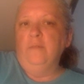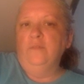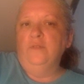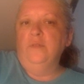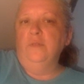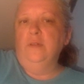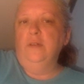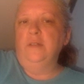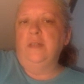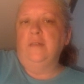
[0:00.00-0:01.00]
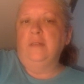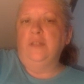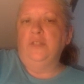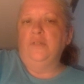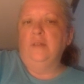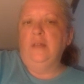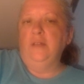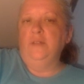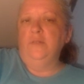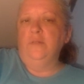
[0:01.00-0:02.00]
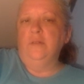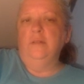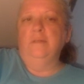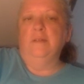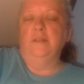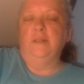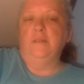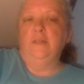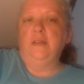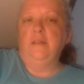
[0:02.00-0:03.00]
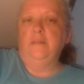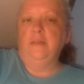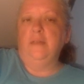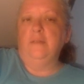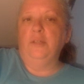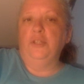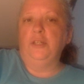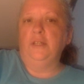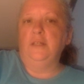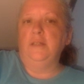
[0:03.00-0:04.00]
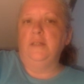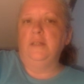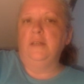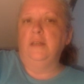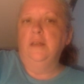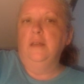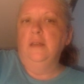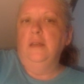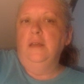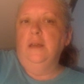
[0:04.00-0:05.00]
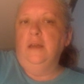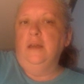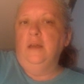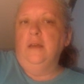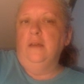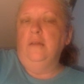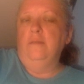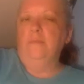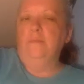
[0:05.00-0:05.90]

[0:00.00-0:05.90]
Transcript: boat tours. They have that train tour around downtown, like I mentioned. What